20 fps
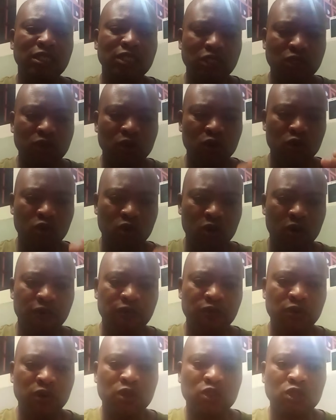
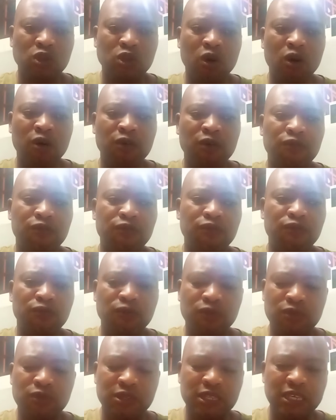governors of
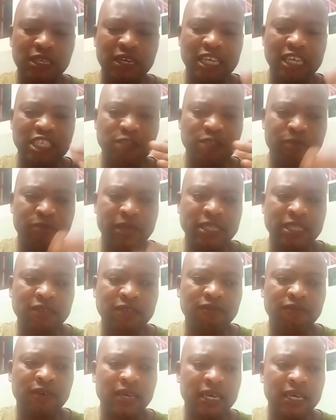the respective
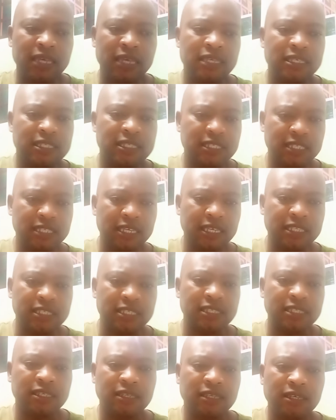states.
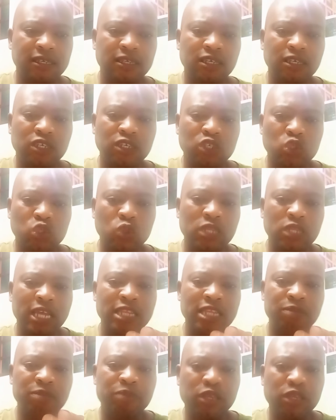So they
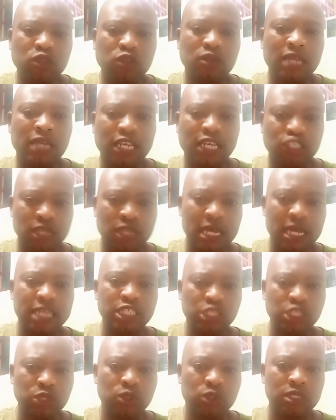debate on national
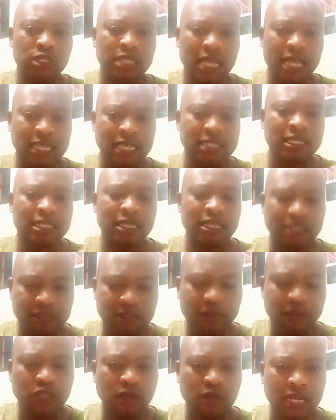issues. That's the debate
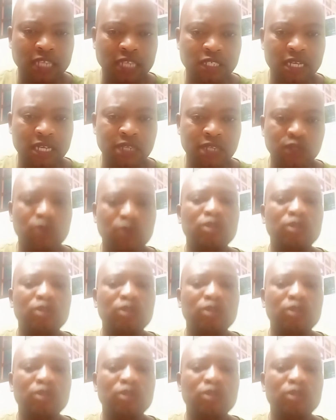on national issues.